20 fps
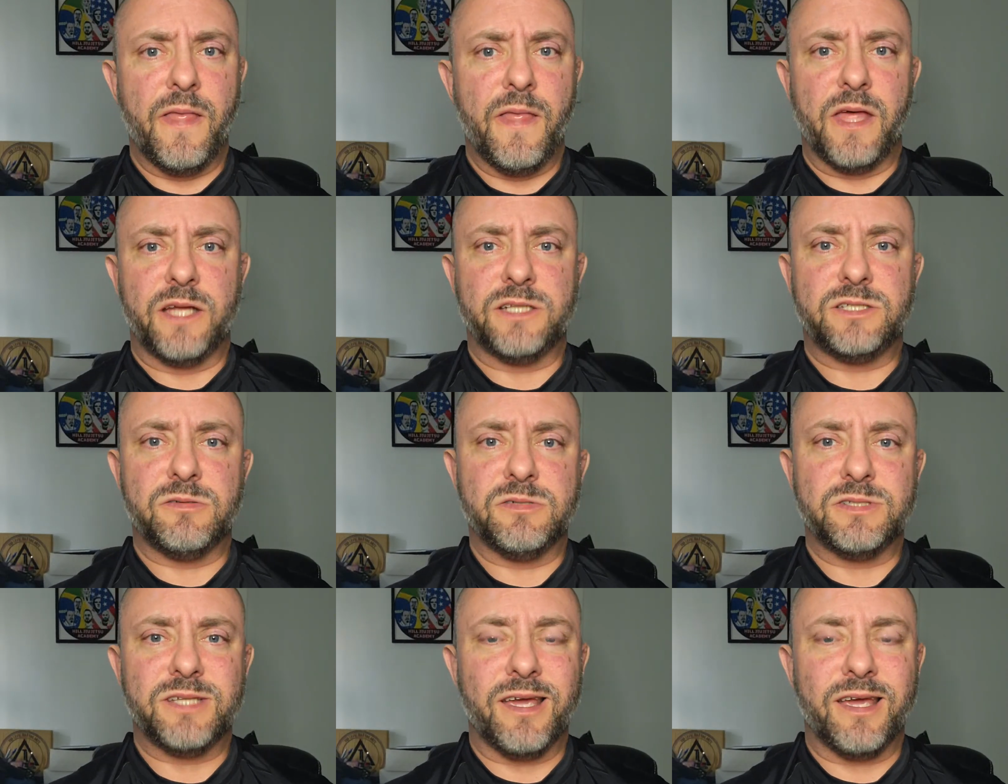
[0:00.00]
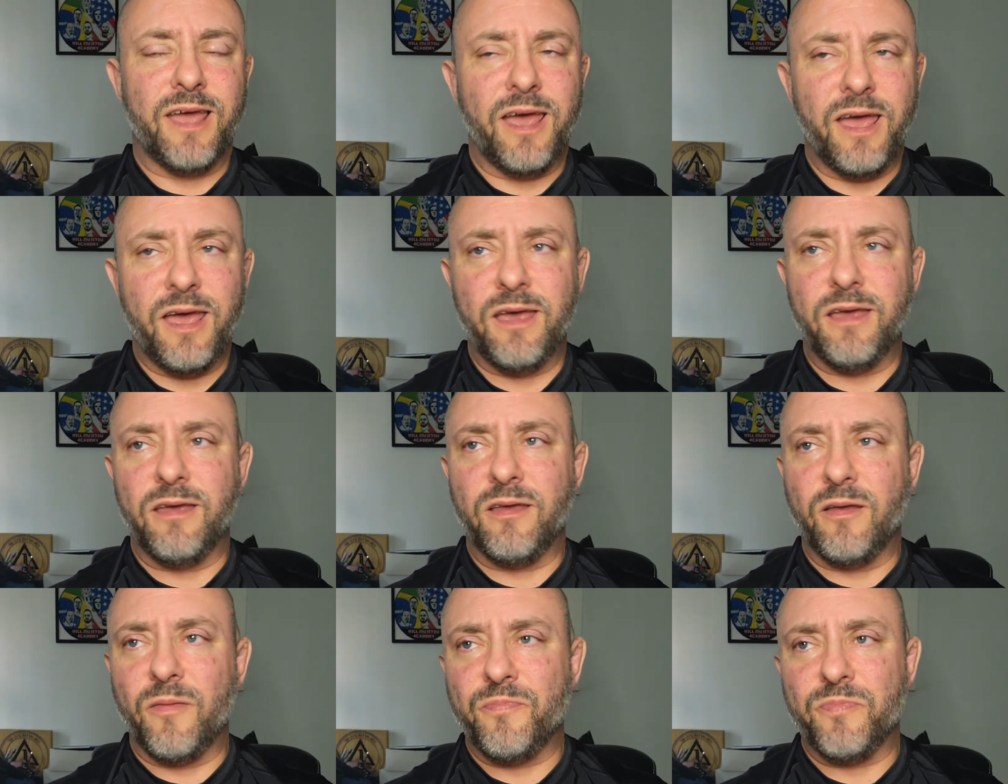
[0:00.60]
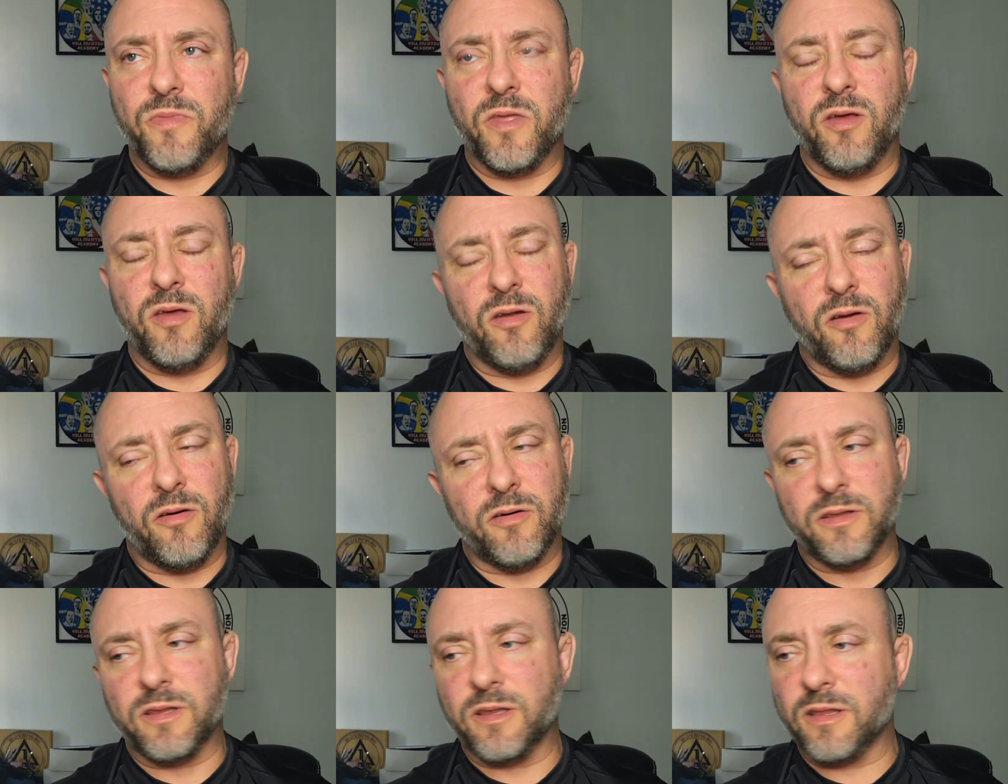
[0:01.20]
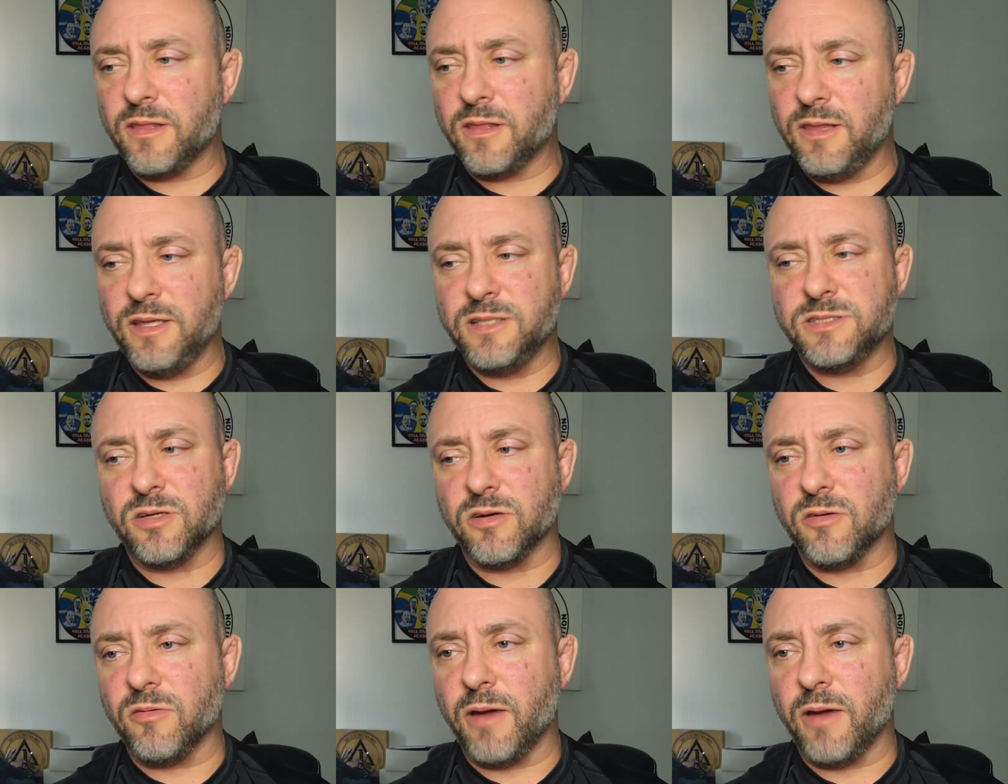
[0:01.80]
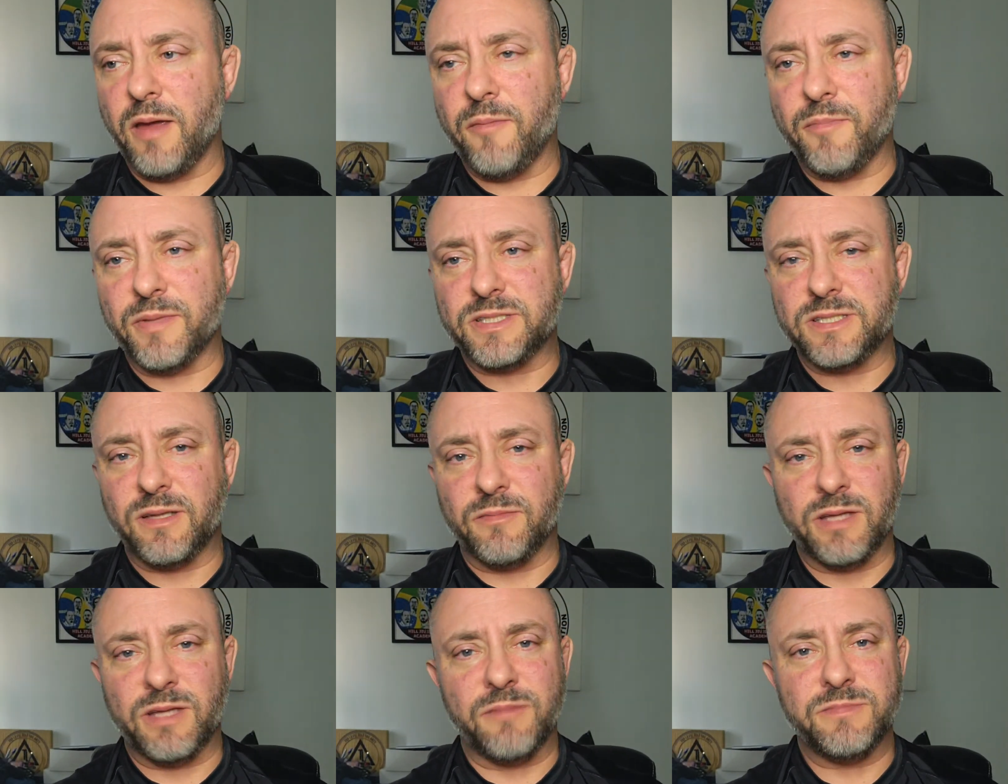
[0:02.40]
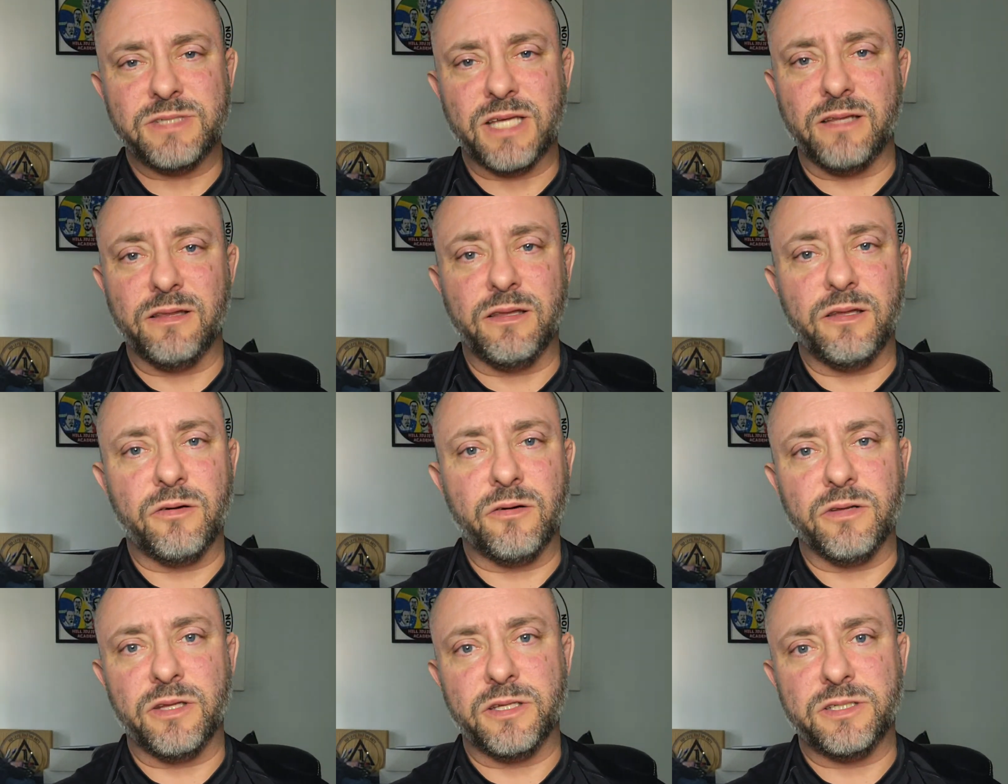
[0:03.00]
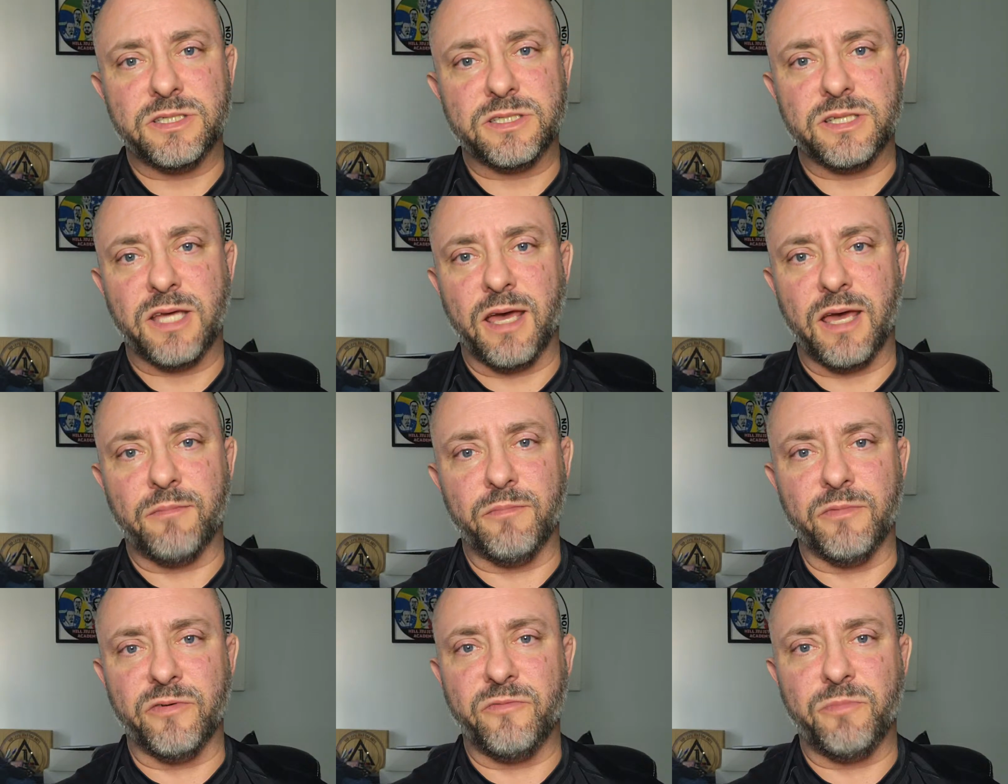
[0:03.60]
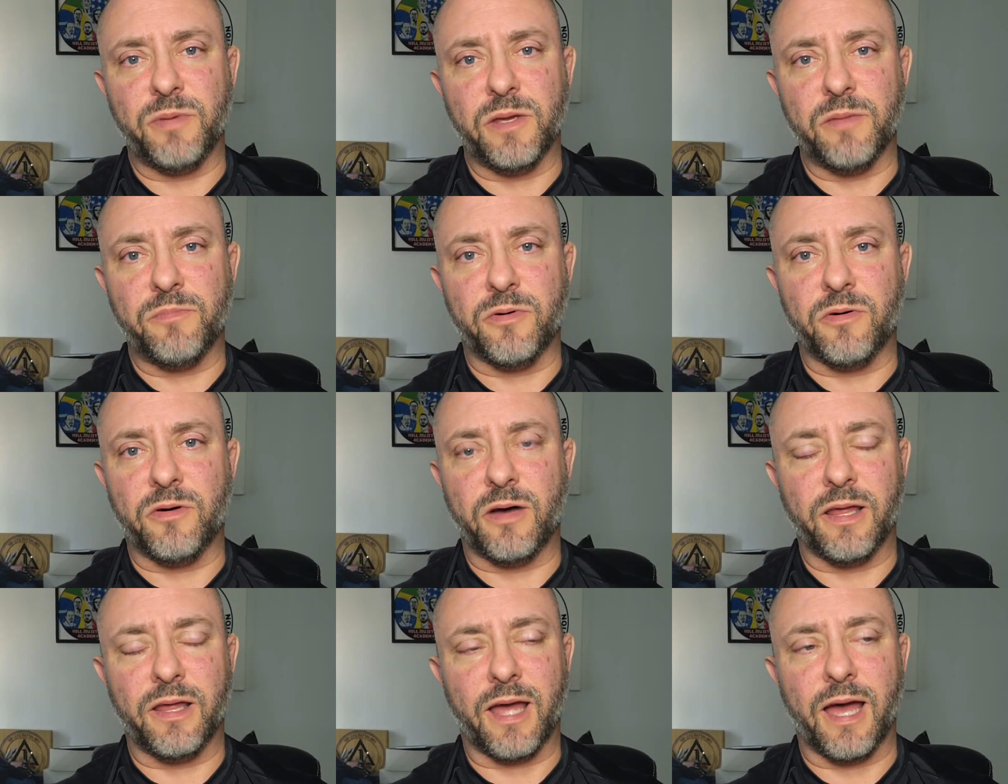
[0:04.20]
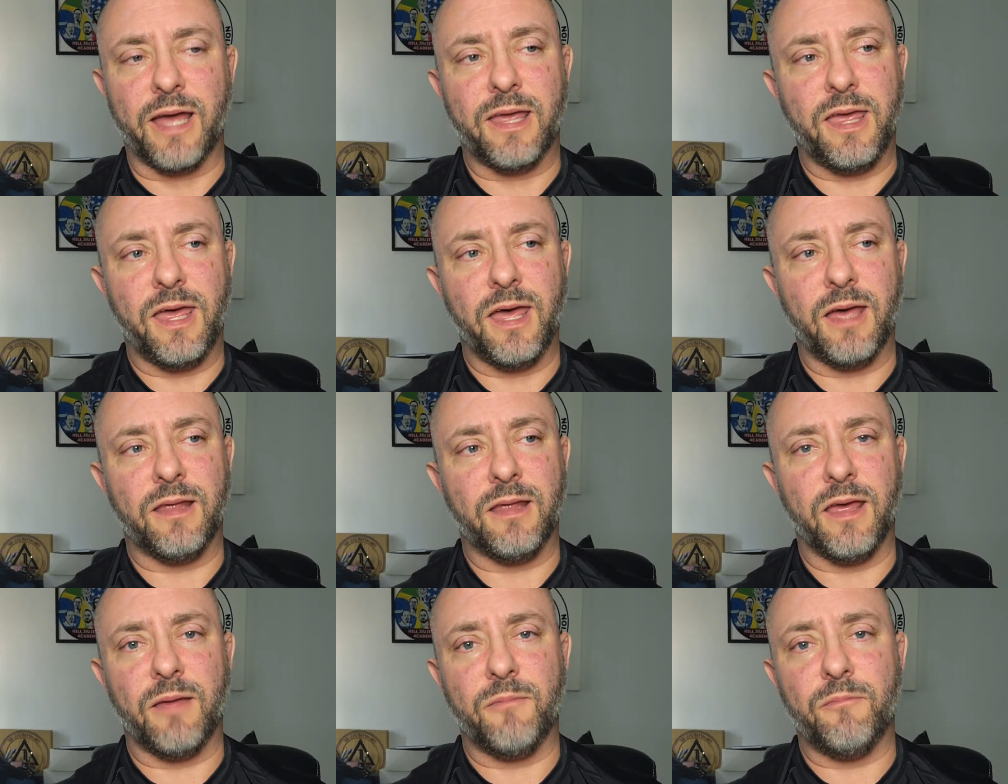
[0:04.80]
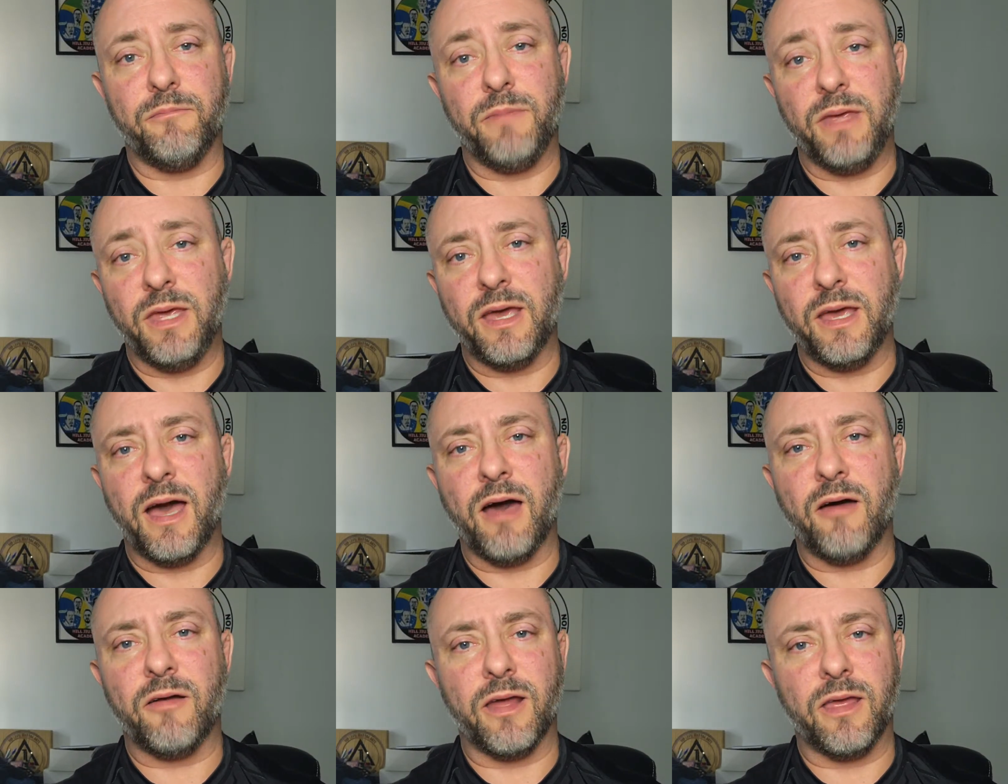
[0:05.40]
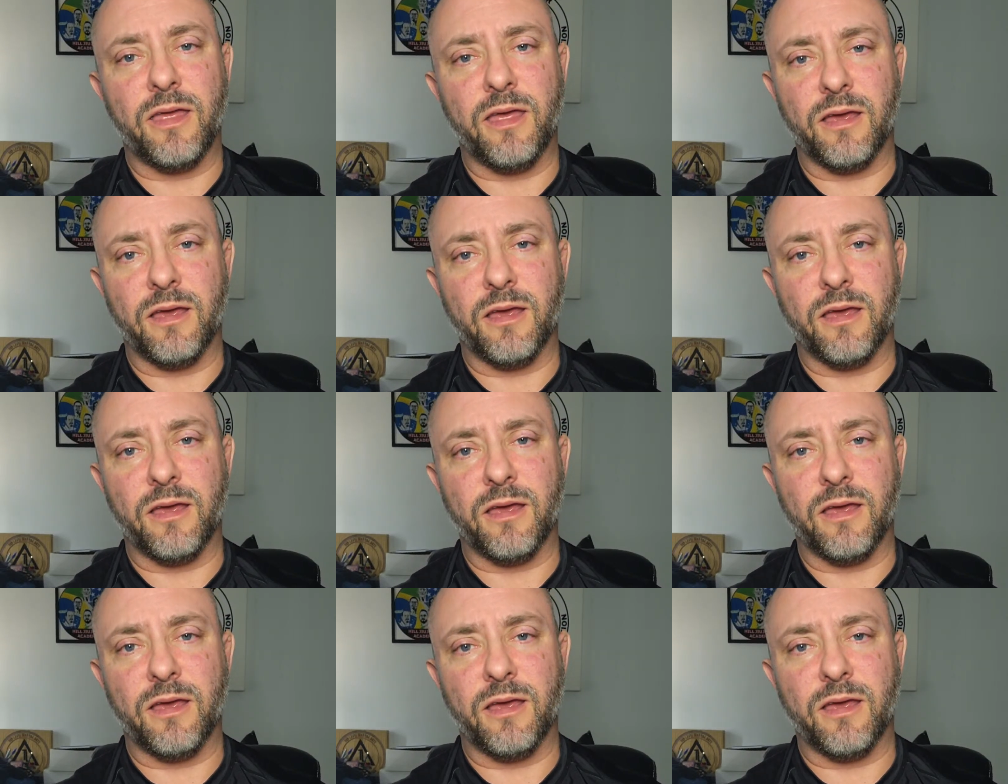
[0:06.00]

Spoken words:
And she was like, hey, you know, these are great, but sometimes I literally just can't move people. Like, I can't get me out.